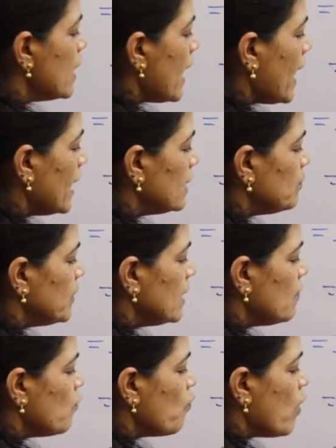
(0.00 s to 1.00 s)
and
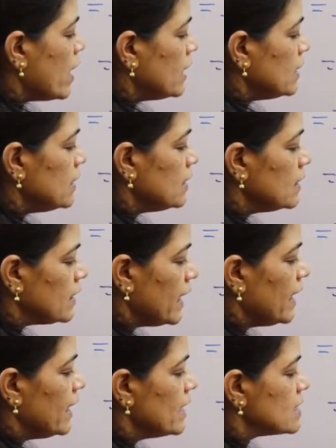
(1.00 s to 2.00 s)
being 1
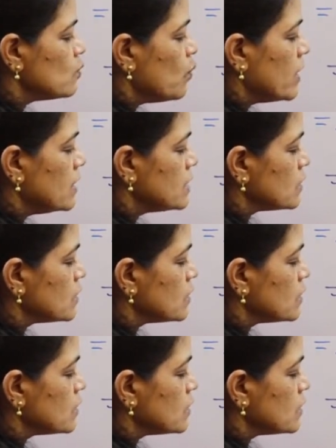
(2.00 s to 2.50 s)
radius 1